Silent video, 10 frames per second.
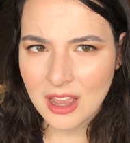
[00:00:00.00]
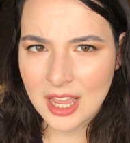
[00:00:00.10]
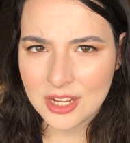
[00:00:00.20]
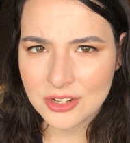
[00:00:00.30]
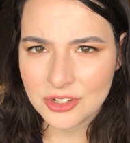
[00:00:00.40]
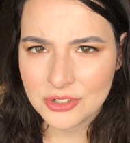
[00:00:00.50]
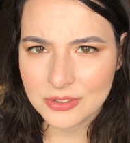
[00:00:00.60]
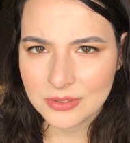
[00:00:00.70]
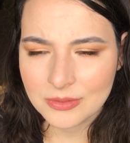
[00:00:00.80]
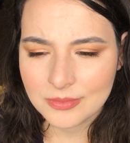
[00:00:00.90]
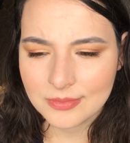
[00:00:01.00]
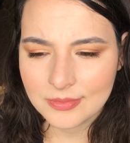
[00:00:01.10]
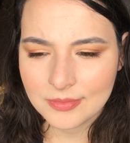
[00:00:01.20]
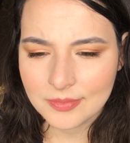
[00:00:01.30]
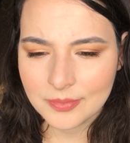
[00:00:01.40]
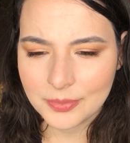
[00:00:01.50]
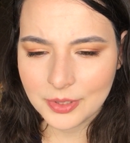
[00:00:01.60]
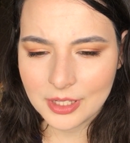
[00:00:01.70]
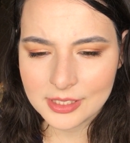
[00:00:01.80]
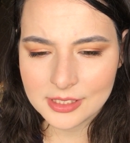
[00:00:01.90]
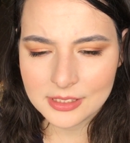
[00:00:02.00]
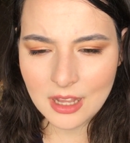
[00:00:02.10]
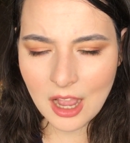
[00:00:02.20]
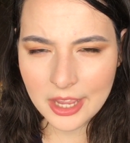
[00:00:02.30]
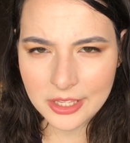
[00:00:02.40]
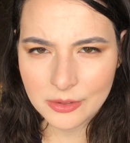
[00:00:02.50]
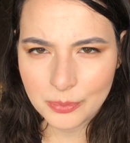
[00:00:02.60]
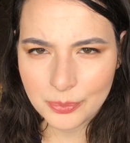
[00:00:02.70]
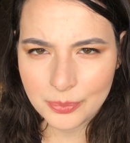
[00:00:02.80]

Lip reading: and plus I